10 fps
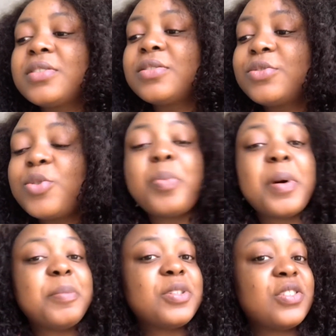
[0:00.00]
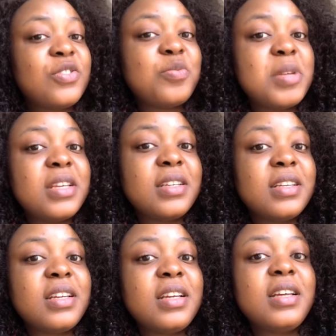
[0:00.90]
for purposes of being
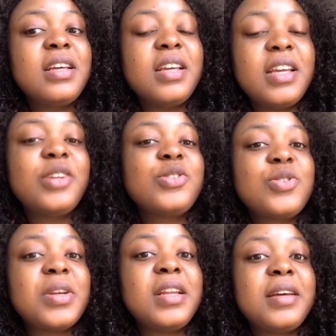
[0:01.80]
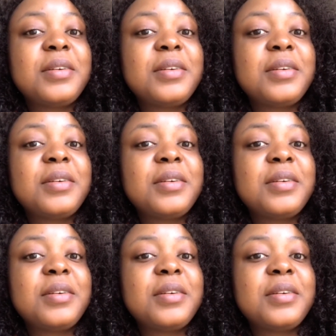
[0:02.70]
in Australia.